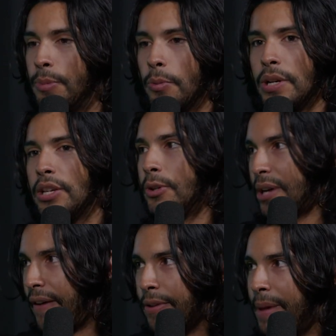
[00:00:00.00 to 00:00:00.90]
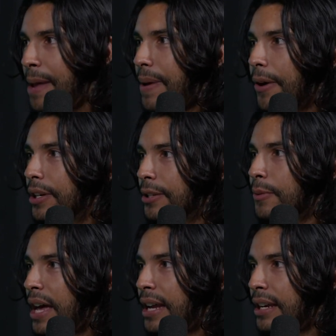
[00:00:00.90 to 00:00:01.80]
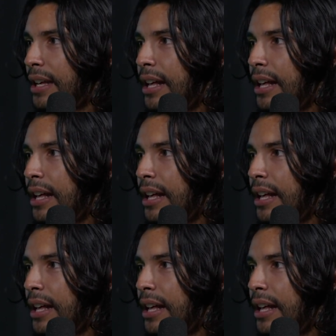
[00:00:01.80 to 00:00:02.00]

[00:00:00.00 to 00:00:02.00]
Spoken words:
but we just don't have the manpower to do that.